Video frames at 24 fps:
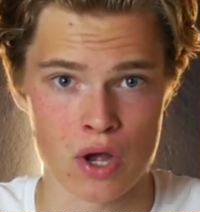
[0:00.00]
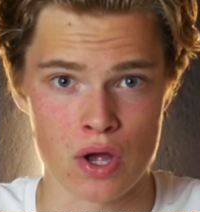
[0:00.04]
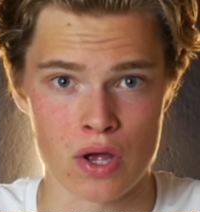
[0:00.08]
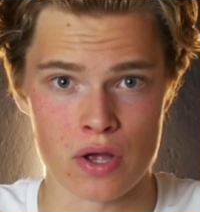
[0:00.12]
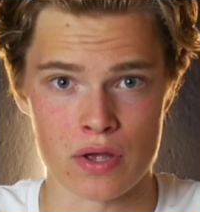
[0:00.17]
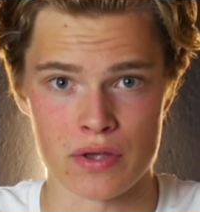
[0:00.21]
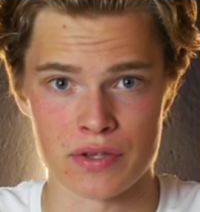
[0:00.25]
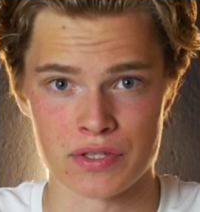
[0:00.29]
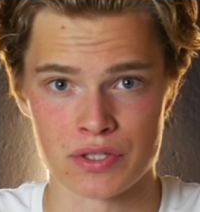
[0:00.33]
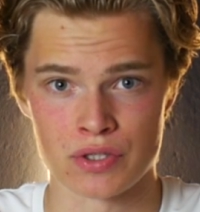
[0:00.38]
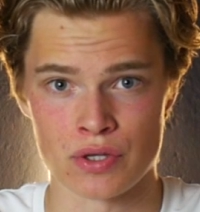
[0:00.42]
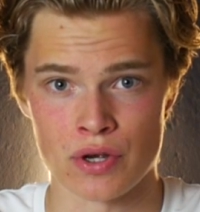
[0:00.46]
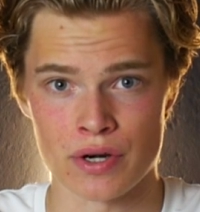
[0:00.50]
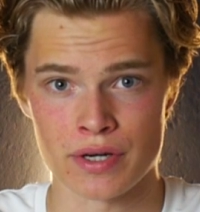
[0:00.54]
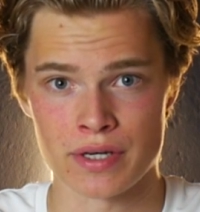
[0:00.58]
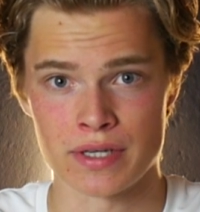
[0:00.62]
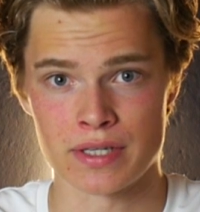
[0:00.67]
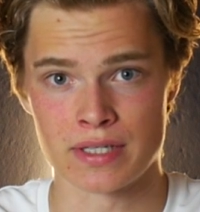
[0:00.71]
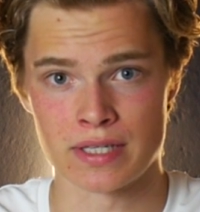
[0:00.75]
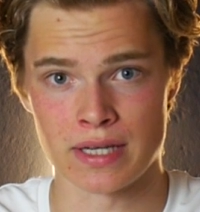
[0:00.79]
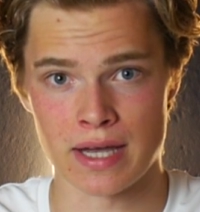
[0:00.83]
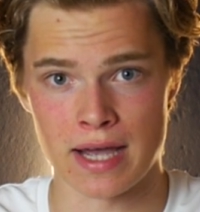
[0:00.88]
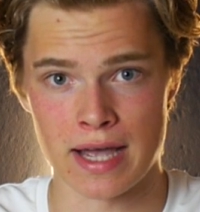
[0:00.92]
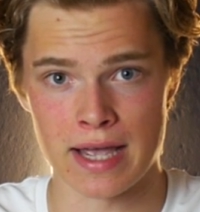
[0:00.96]
a certain
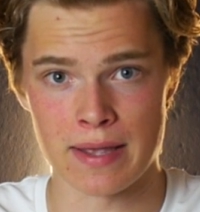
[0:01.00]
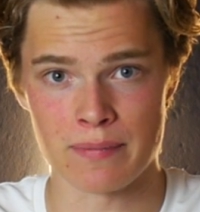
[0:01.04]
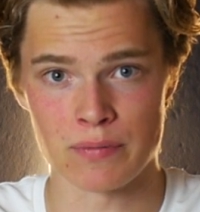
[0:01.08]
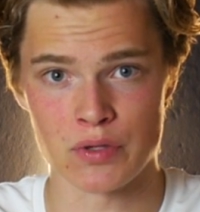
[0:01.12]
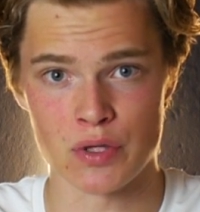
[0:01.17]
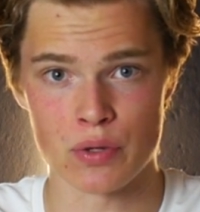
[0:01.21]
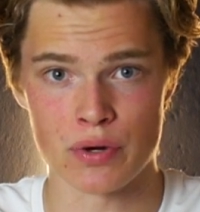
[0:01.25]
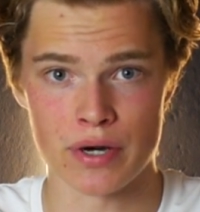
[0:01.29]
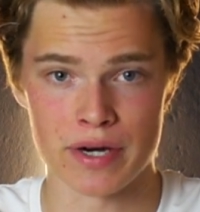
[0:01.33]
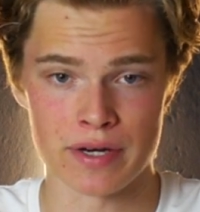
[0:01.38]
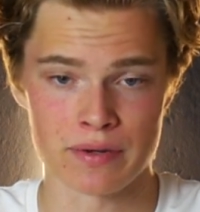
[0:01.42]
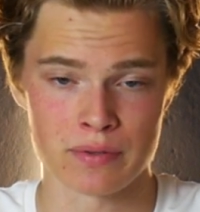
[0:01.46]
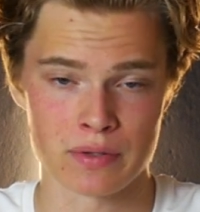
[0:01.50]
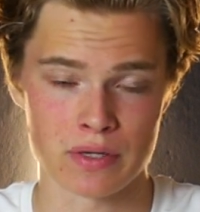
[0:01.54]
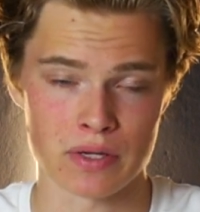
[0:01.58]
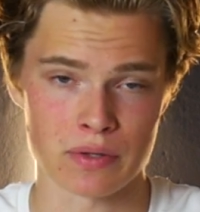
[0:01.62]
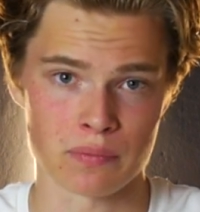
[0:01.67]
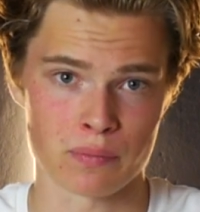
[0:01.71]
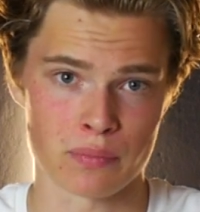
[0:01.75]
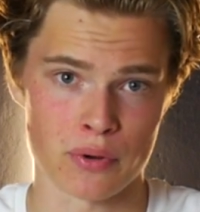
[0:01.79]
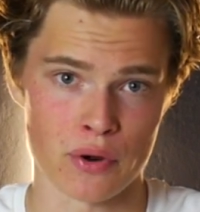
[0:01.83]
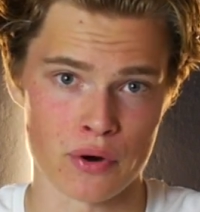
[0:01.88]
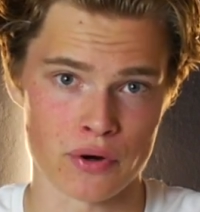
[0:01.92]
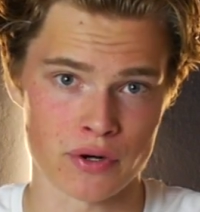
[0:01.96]
time you
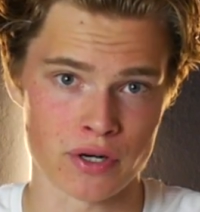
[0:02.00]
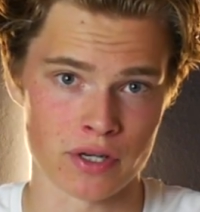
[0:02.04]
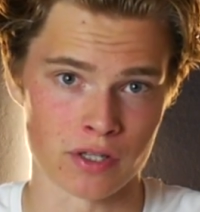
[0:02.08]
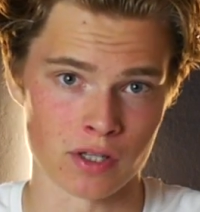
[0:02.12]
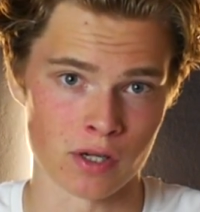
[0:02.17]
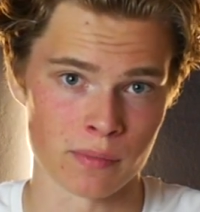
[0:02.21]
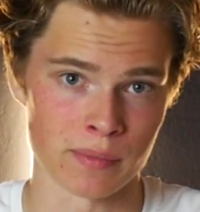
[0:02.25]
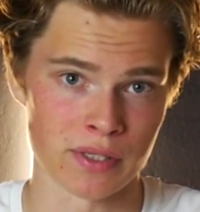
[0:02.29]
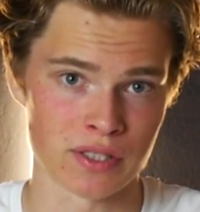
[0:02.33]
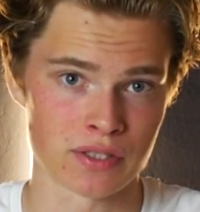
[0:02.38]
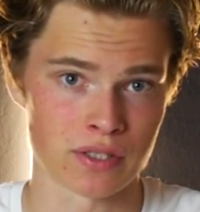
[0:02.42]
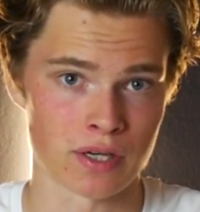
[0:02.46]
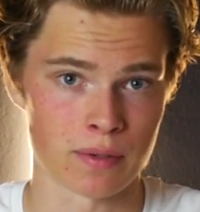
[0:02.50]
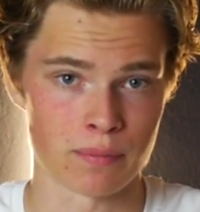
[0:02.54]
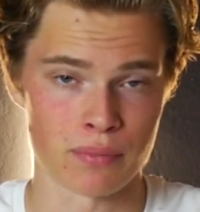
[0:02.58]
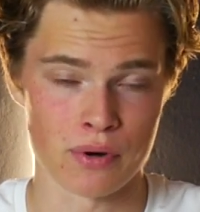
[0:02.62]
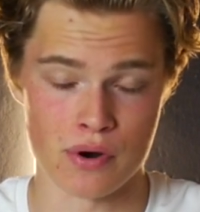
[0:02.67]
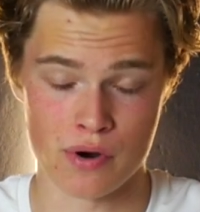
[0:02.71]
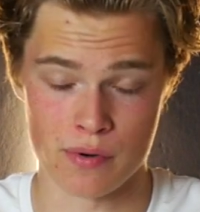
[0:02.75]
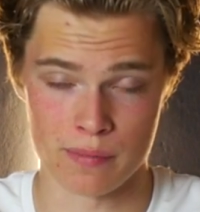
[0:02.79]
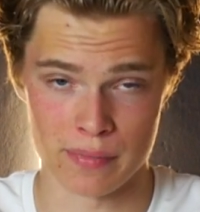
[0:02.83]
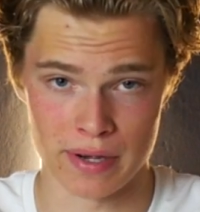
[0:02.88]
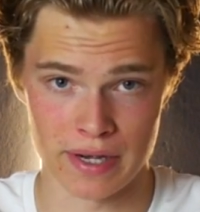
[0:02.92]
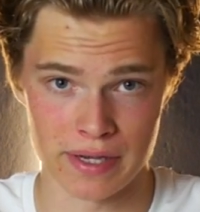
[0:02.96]
hit per kilometer,
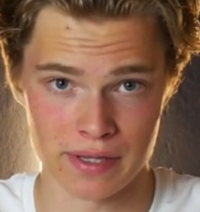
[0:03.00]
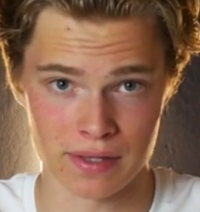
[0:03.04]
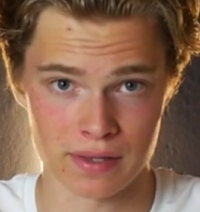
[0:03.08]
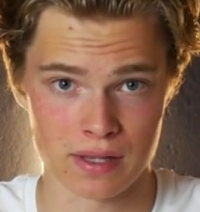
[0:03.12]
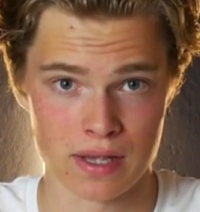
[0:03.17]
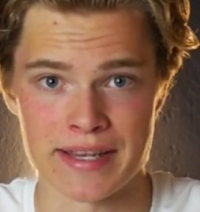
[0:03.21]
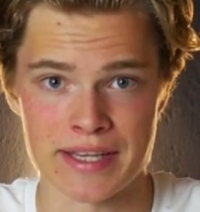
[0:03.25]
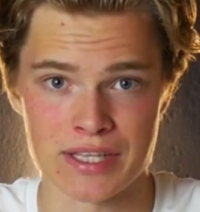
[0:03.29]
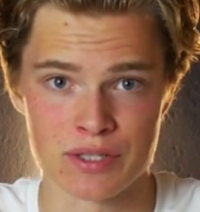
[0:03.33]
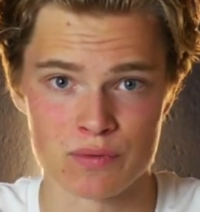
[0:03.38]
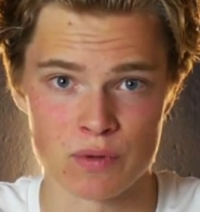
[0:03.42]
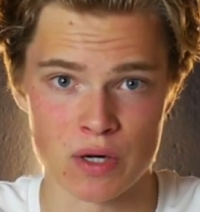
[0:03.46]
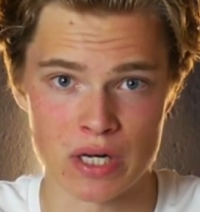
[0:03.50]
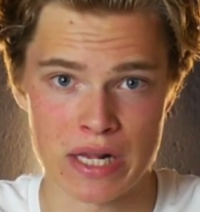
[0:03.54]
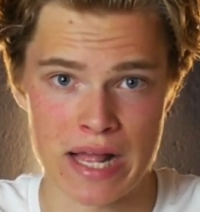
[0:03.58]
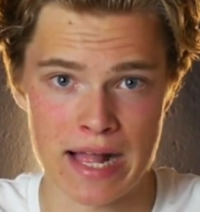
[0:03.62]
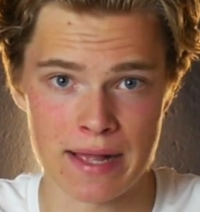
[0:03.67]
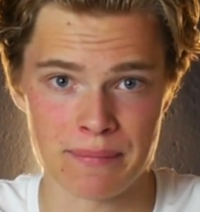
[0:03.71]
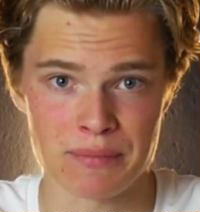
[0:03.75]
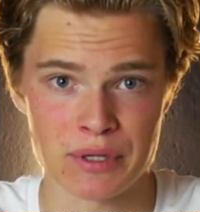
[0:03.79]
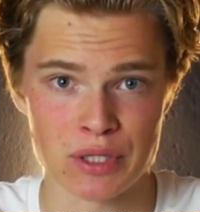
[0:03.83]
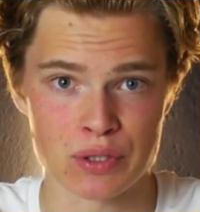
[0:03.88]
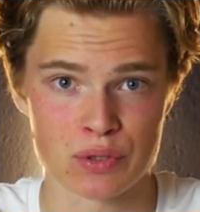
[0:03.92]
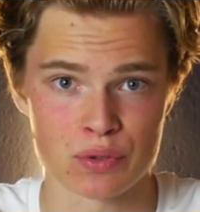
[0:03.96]
per mile, and this will
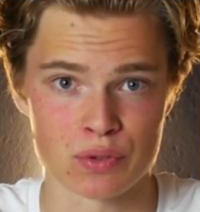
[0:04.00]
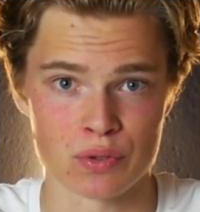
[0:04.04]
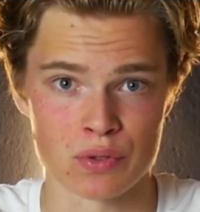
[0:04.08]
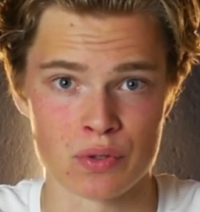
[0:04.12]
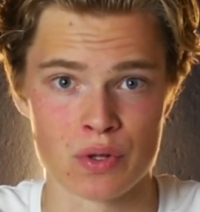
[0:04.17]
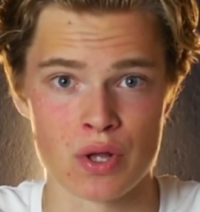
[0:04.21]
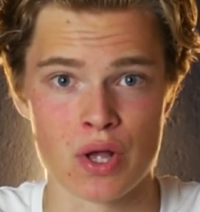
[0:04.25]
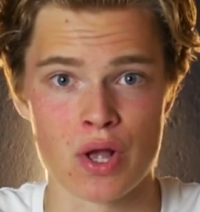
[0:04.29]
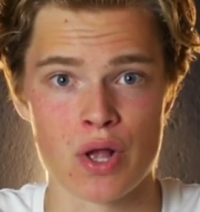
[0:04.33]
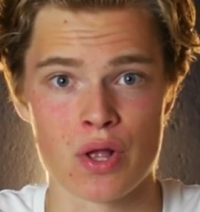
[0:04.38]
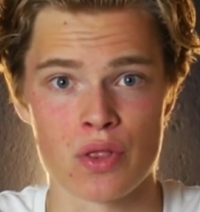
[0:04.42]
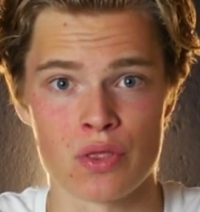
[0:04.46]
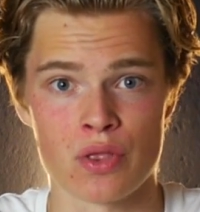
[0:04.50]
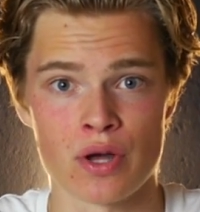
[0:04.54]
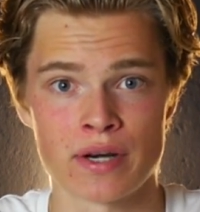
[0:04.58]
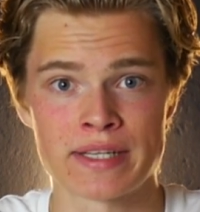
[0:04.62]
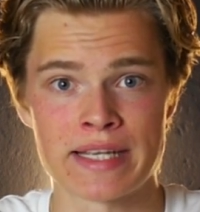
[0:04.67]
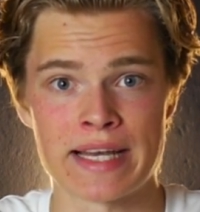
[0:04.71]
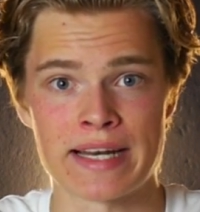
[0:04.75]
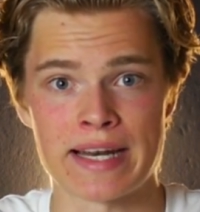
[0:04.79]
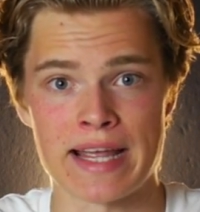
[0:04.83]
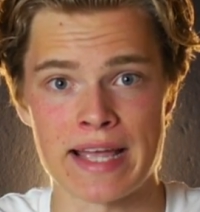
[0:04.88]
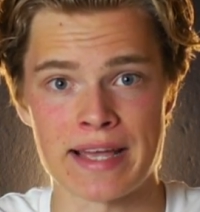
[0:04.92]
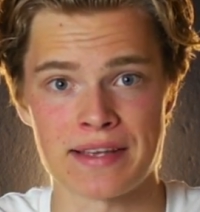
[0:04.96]
help you to not
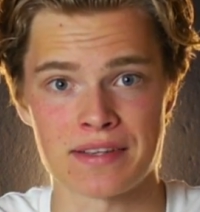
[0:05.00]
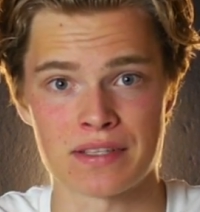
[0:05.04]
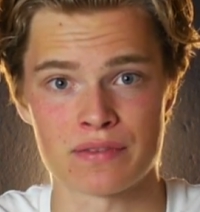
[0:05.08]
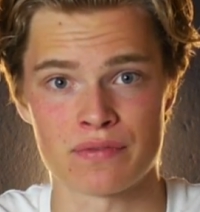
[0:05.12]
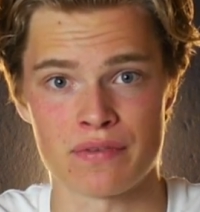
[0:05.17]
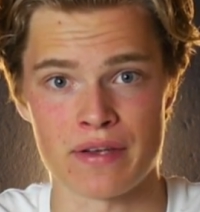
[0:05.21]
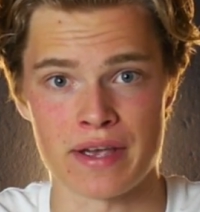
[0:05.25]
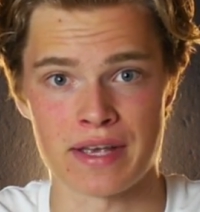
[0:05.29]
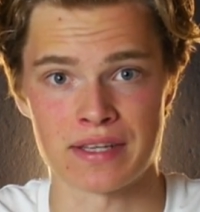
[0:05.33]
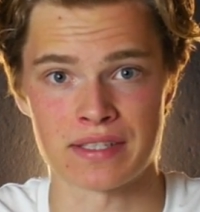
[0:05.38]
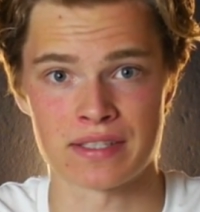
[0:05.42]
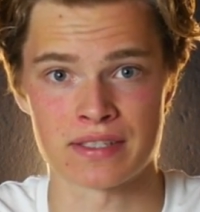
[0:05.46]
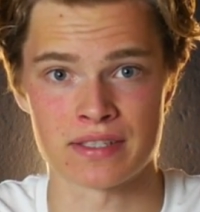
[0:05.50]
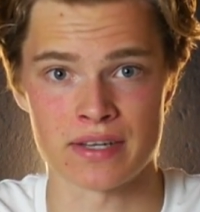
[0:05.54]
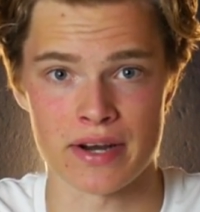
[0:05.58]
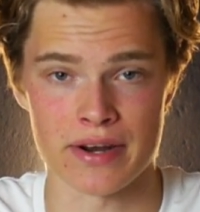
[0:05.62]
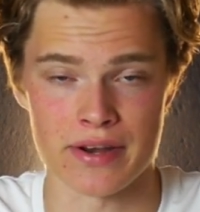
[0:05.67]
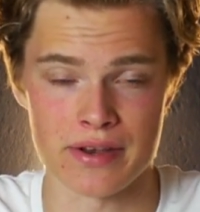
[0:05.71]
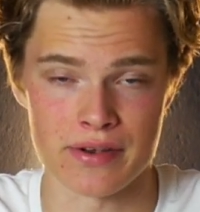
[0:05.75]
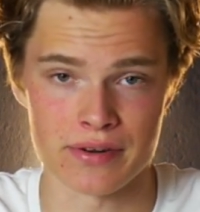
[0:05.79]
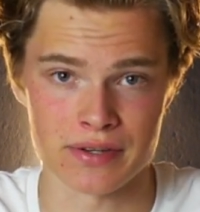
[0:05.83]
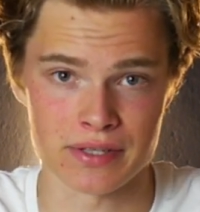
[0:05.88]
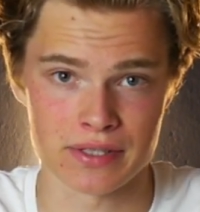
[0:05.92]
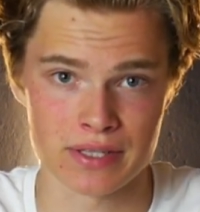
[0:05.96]
get as fast
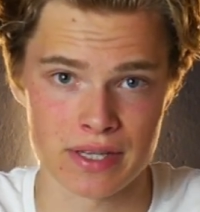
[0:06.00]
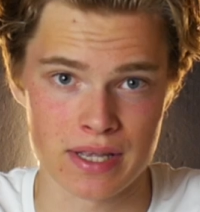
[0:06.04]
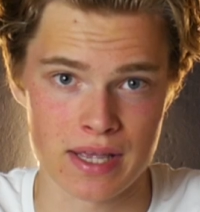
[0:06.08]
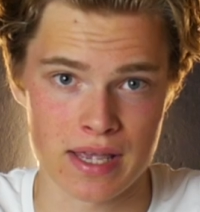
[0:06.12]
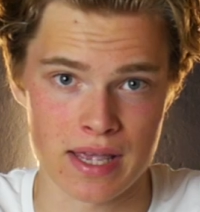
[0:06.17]
tired